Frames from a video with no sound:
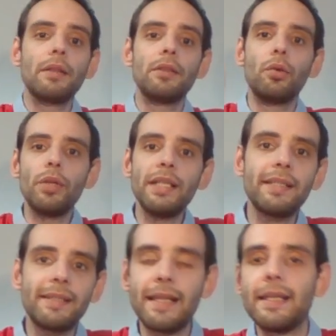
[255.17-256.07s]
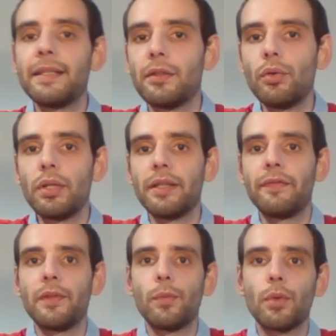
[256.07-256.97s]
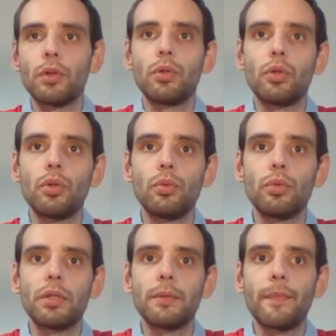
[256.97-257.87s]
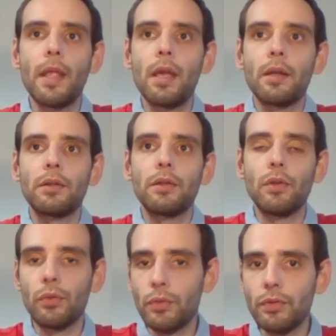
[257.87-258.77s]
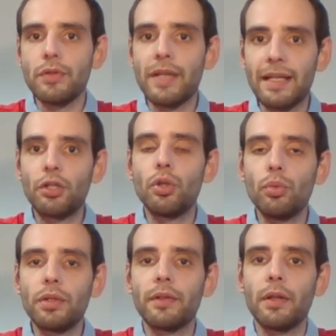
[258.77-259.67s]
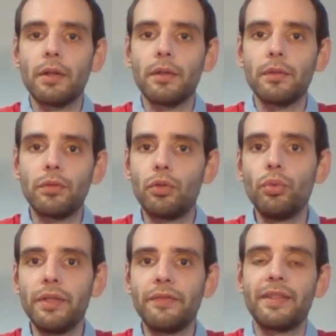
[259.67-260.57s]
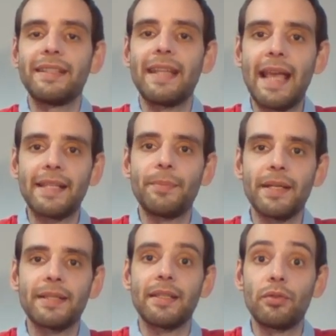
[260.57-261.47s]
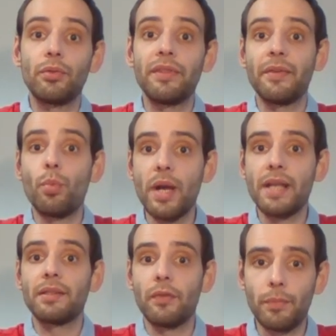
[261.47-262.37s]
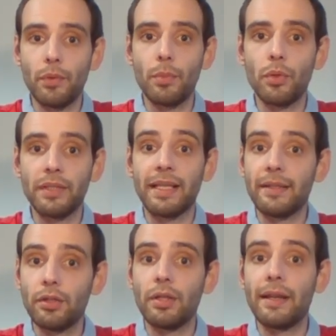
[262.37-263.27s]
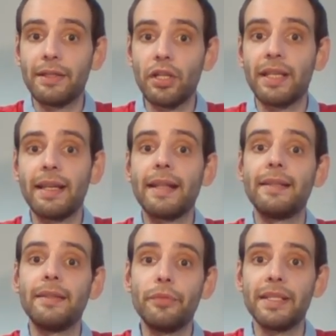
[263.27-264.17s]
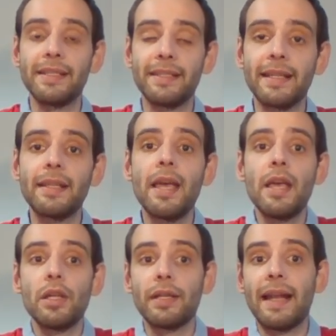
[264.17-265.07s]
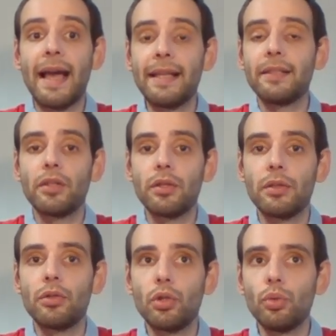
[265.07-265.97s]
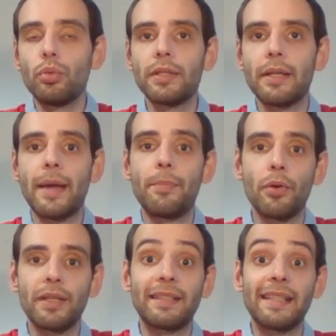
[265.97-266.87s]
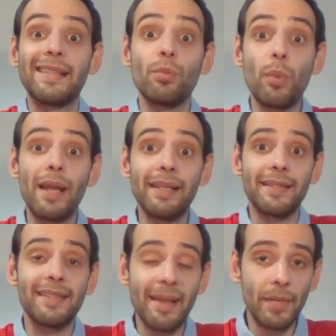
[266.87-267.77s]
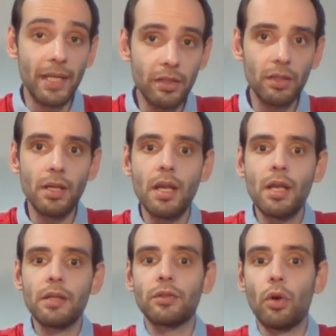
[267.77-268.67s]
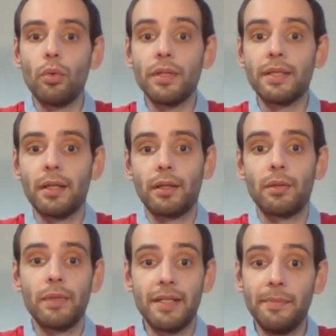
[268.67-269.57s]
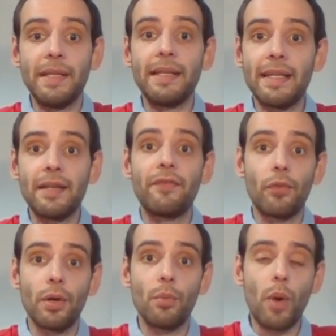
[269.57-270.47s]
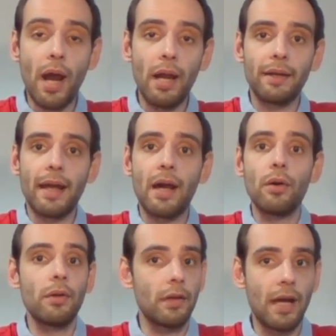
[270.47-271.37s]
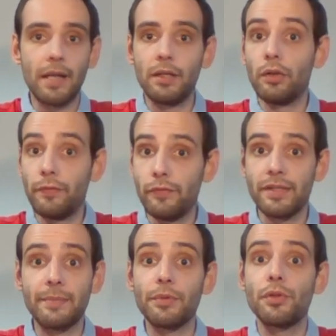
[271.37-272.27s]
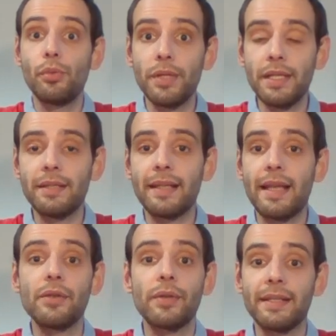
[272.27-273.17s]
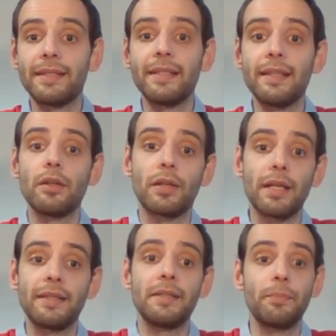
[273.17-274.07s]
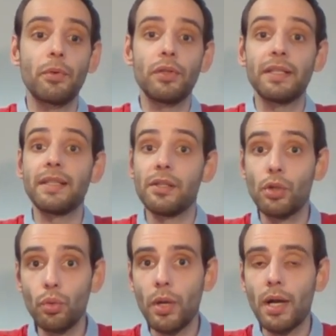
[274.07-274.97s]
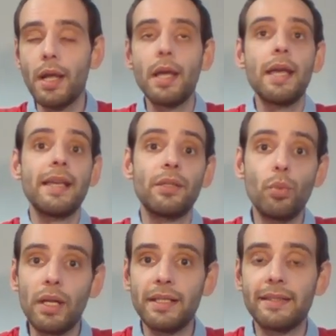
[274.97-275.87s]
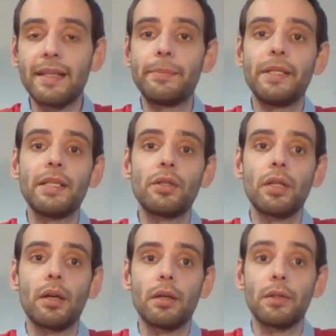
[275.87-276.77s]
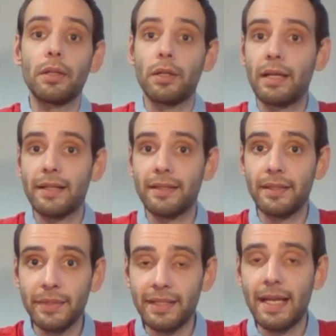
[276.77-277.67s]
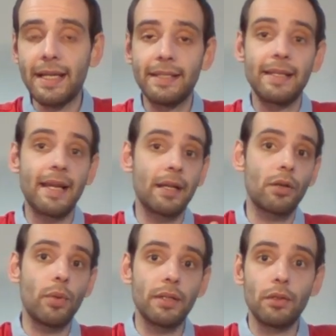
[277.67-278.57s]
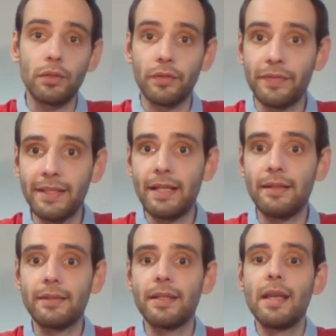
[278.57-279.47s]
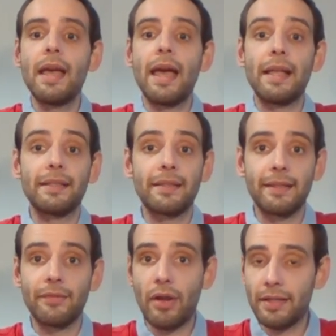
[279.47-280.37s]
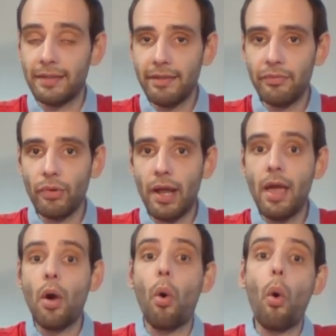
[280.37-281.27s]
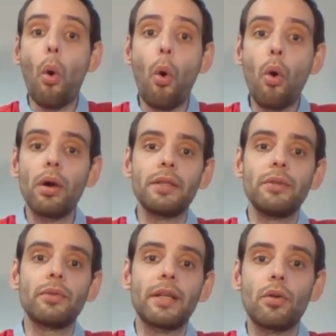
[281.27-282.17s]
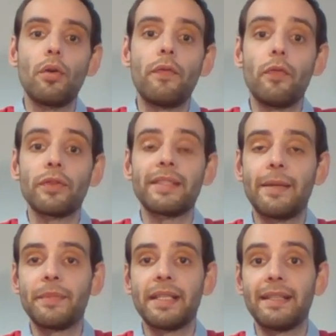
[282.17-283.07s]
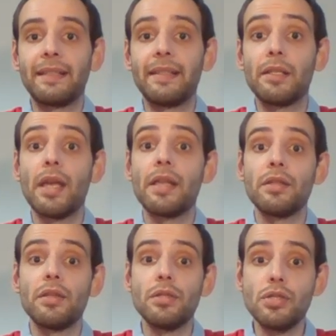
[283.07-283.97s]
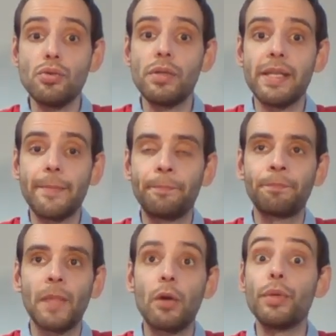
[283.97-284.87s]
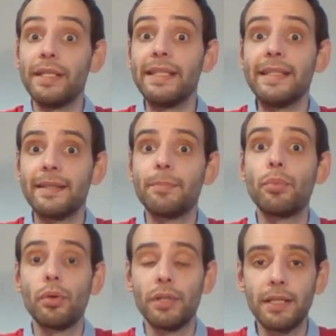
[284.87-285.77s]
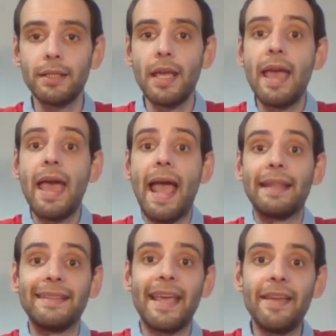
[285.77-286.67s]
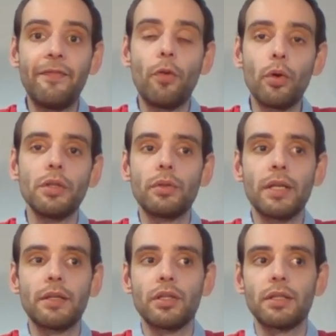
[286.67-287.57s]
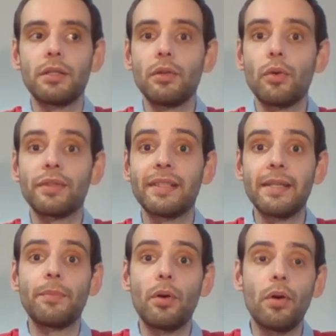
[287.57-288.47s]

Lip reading: The release date is good if you want to choose, you can choose two different aspects and two different ways of promoting and checking at the release date. You can either choose a product that is well established, so it's been here for a while now, I don't know, for example 2 years, and you can see that okay, this product is a good one, it's well established, the customers like it, there are quite a lot of sales, etc., etc. Or you can go for something that is a newly released product, and therefore you can just skip